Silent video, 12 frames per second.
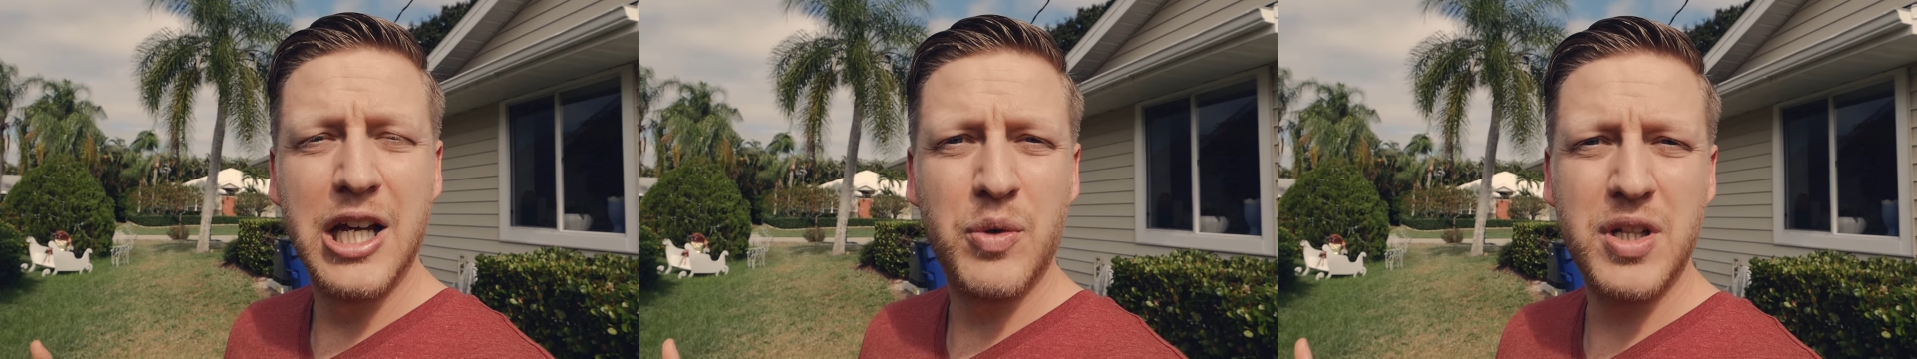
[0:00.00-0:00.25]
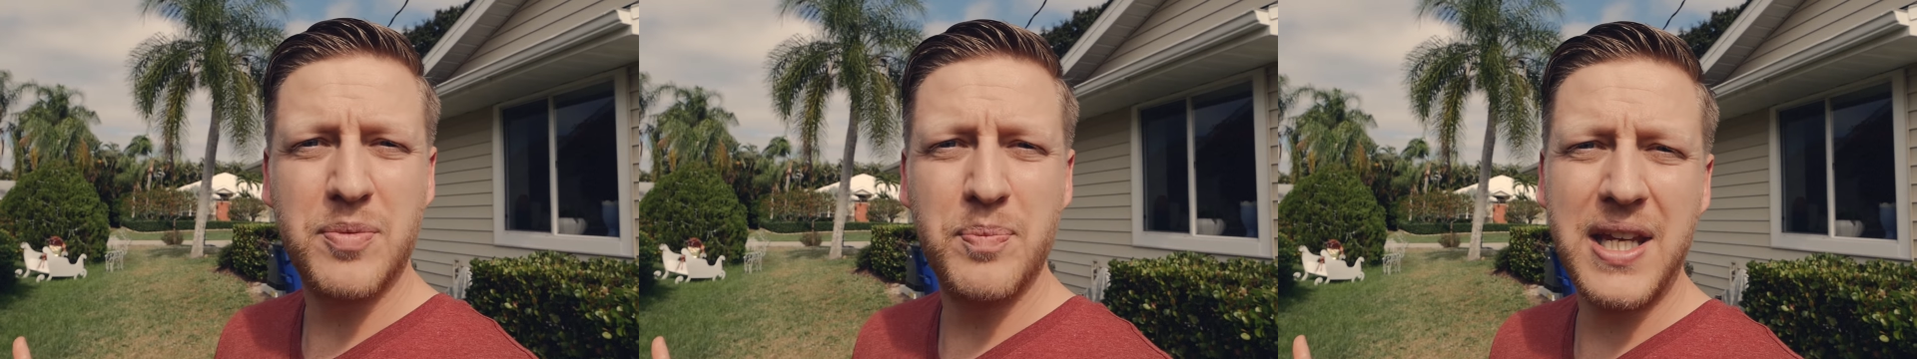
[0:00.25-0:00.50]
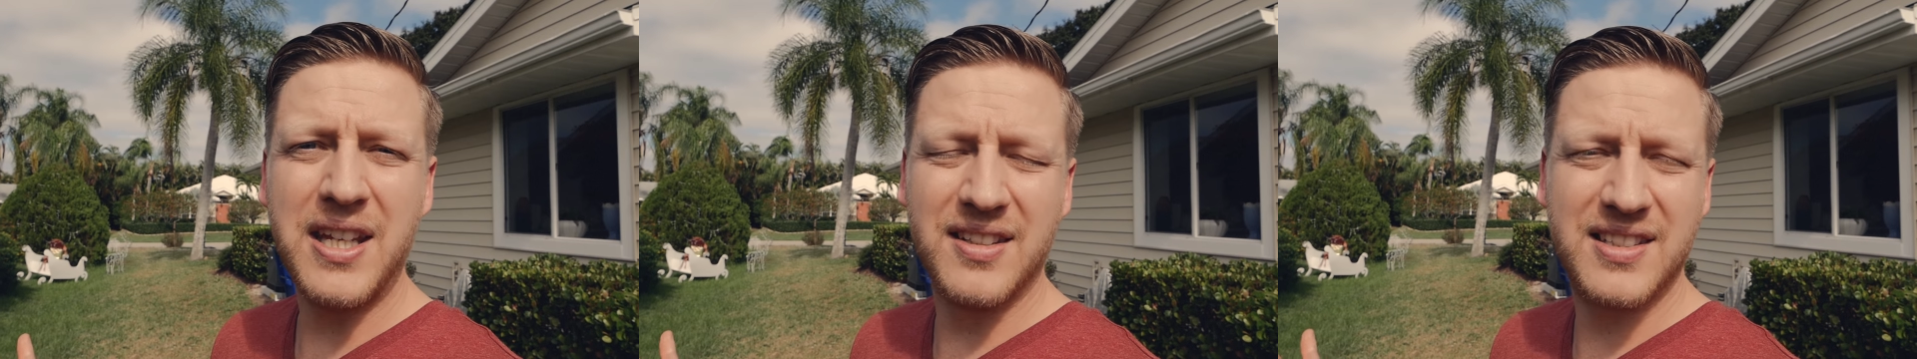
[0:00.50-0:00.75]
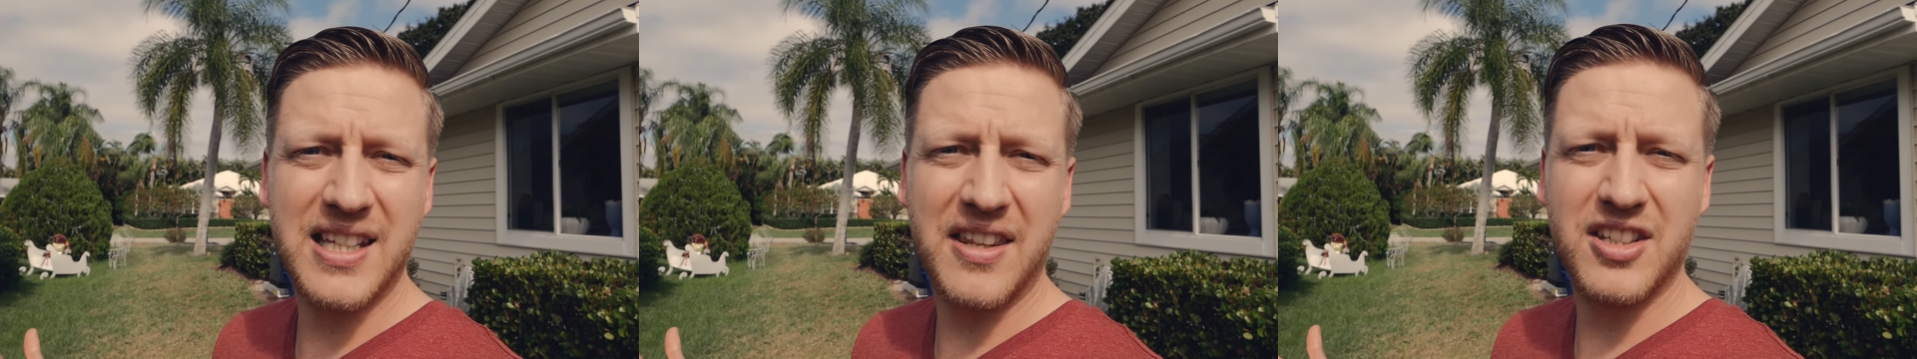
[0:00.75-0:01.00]
which
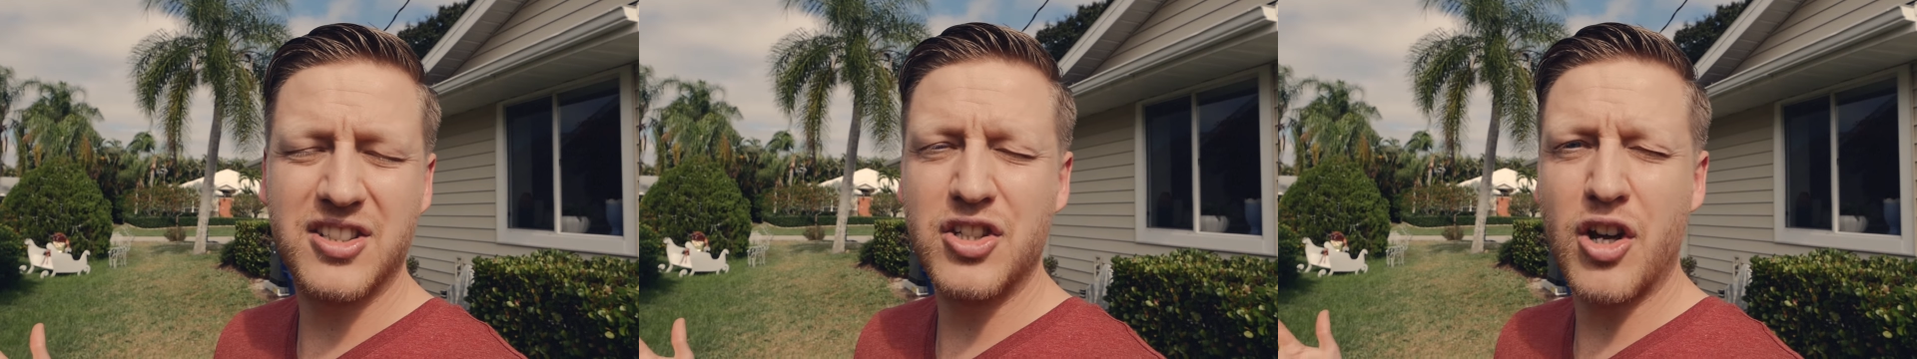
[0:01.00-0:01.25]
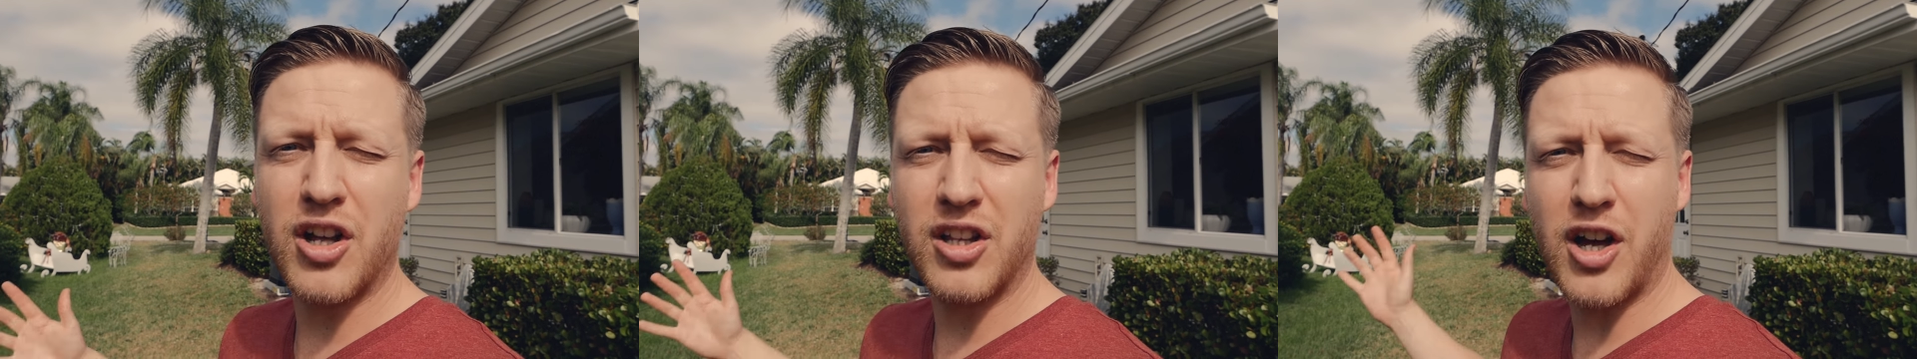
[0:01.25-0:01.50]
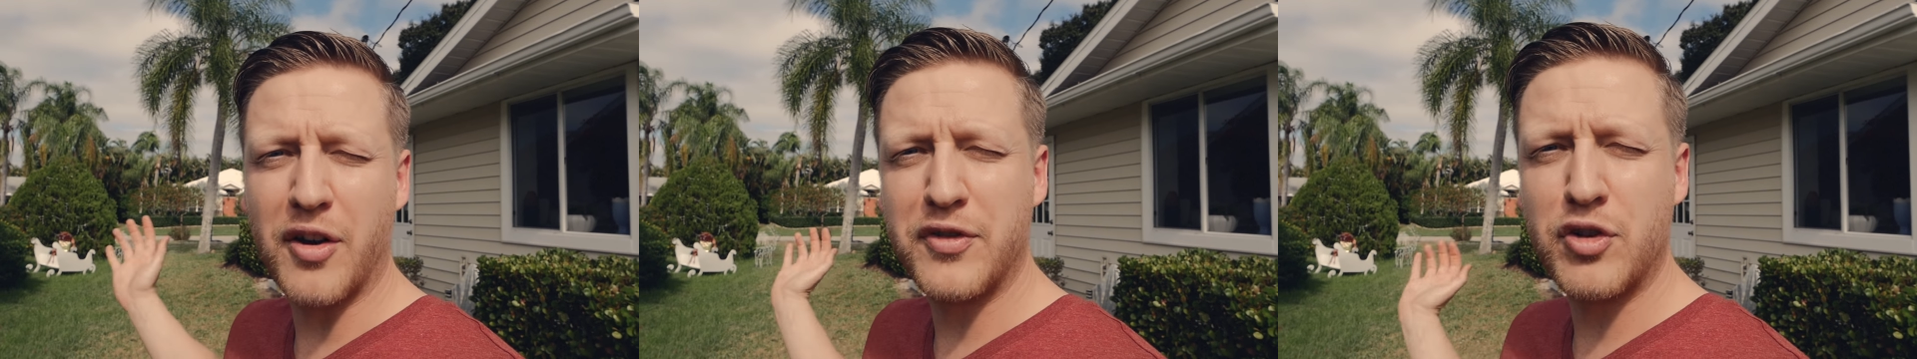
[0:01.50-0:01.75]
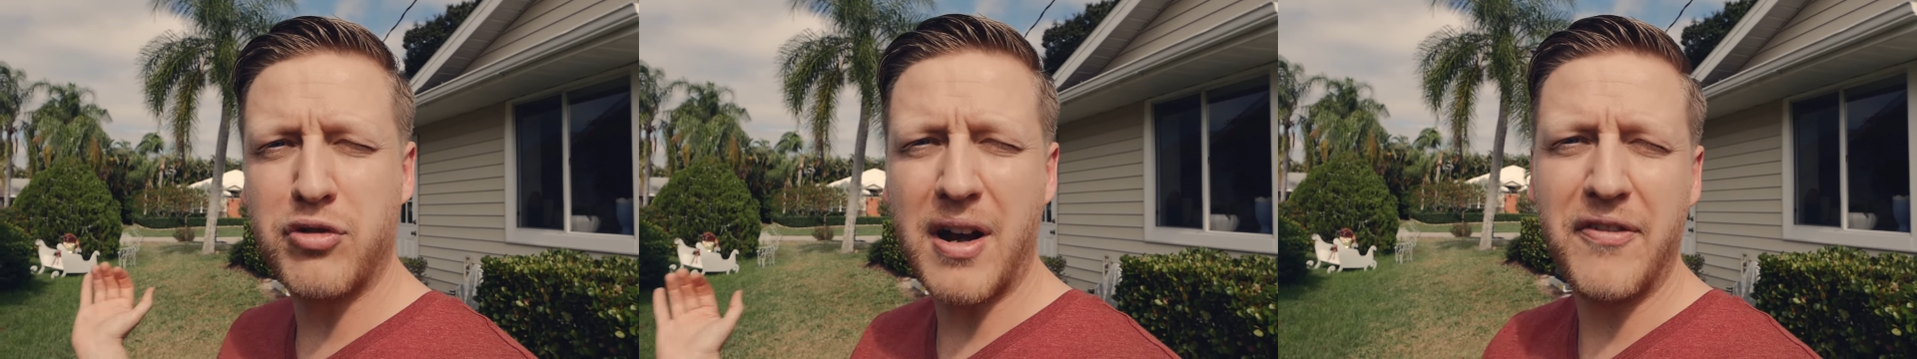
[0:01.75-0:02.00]
means that there's not a lot of
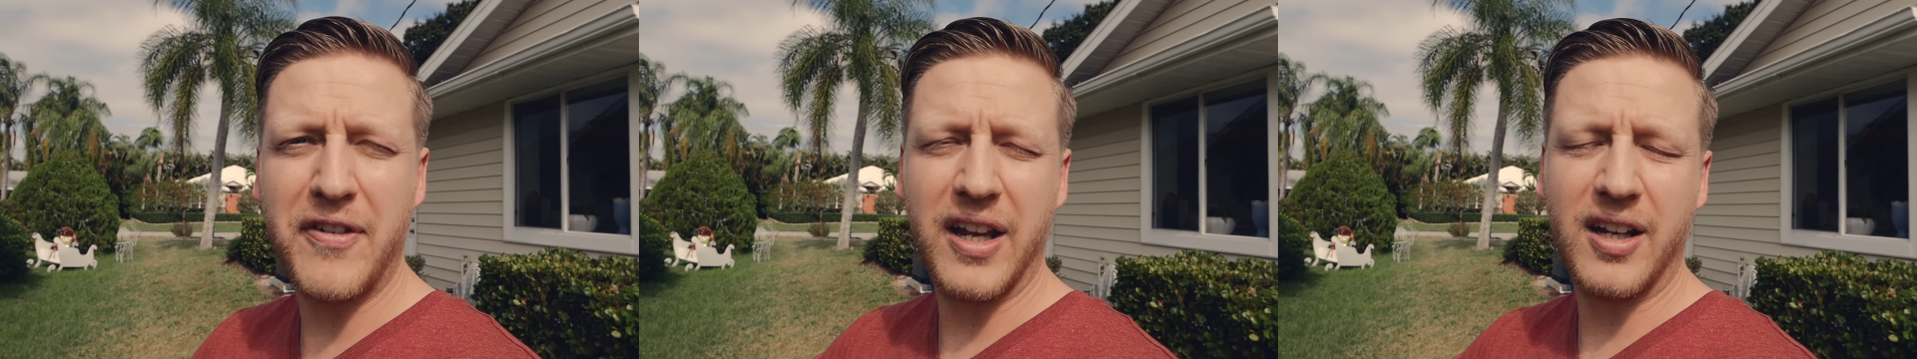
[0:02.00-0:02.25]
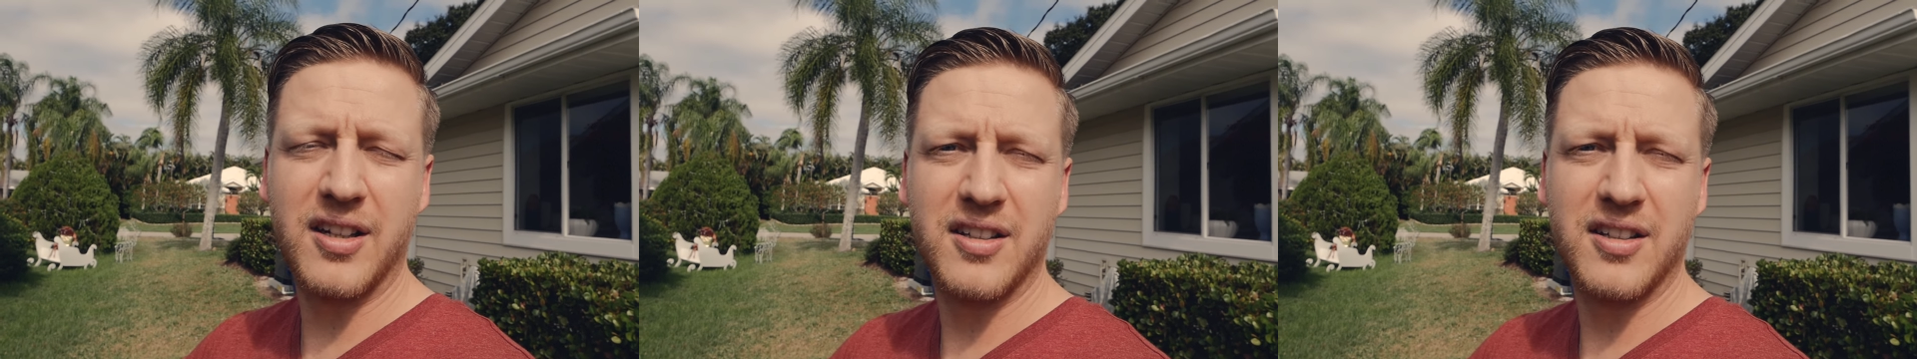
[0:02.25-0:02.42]
traffic.